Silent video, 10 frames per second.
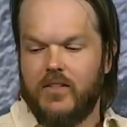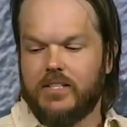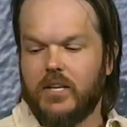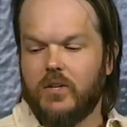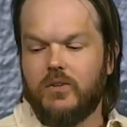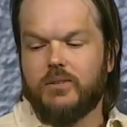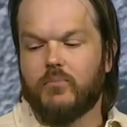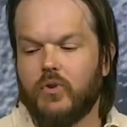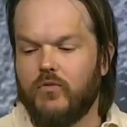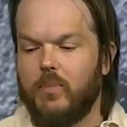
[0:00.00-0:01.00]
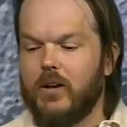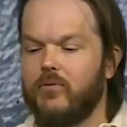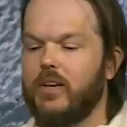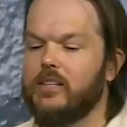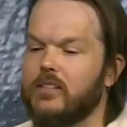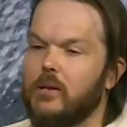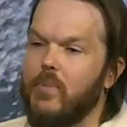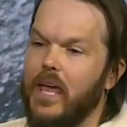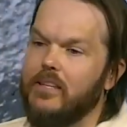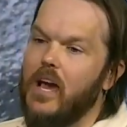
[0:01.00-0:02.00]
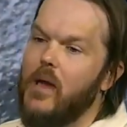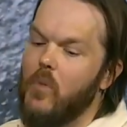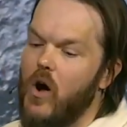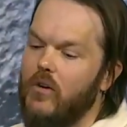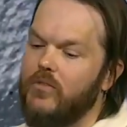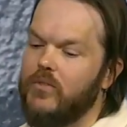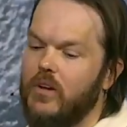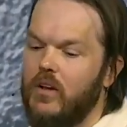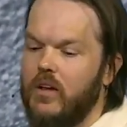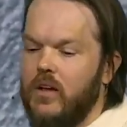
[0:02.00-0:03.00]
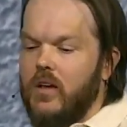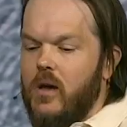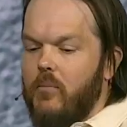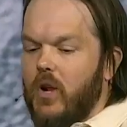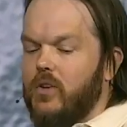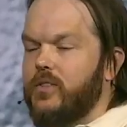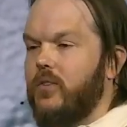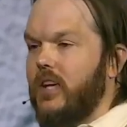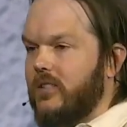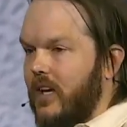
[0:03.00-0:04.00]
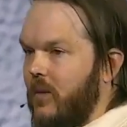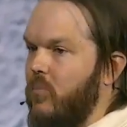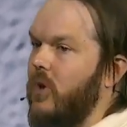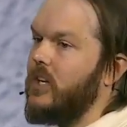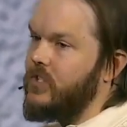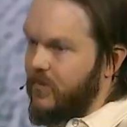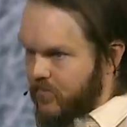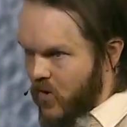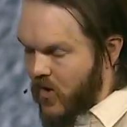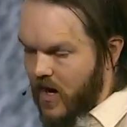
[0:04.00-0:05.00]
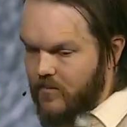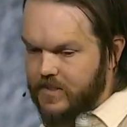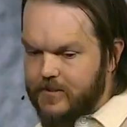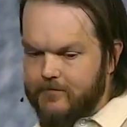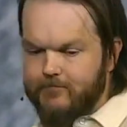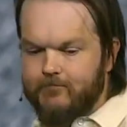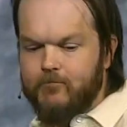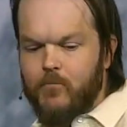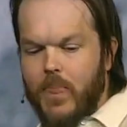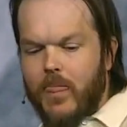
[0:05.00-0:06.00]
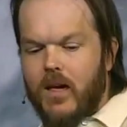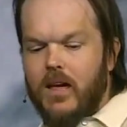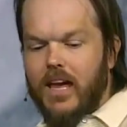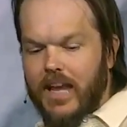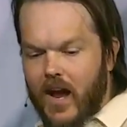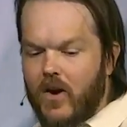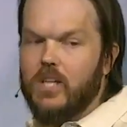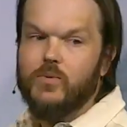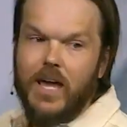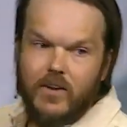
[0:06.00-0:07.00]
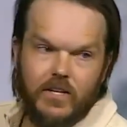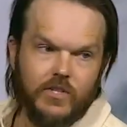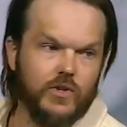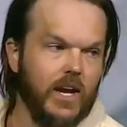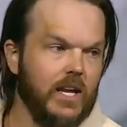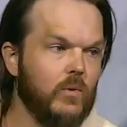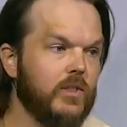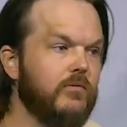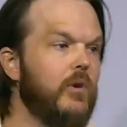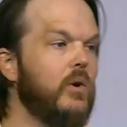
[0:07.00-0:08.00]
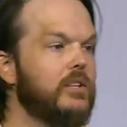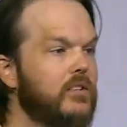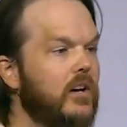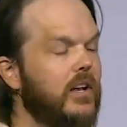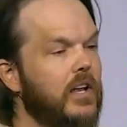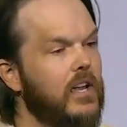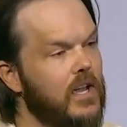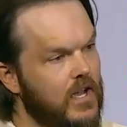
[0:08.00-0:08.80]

This includes improved benefits like paid time off, but also things like apprenticeship programs in areas without union training with a focus on